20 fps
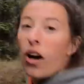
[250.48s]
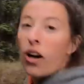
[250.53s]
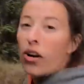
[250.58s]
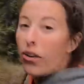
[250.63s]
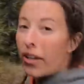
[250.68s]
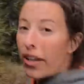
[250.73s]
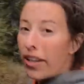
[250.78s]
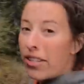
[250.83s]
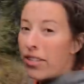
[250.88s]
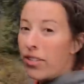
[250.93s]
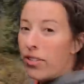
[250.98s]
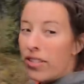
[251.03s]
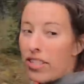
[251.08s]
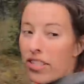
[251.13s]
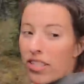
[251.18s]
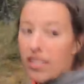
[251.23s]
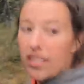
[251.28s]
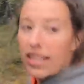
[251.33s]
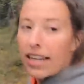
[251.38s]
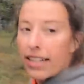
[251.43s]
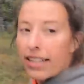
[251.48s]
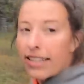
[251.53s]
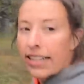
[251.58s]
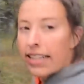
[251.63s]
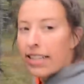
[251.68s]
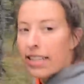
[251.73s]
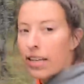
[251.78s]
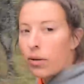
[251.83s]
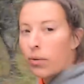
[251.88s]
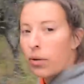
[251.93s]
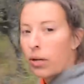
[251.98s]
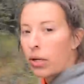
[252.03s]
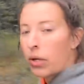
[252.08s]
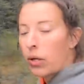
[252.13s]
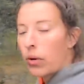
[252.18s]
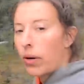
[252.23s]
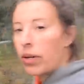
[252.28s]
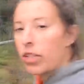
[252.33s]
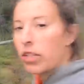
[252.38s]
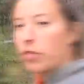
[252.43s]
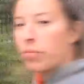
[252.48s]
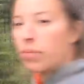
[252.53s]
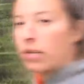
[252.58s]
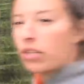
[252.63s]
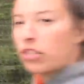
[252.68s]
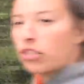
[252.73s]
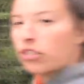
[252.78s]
Okay, so this is the area that we are going to be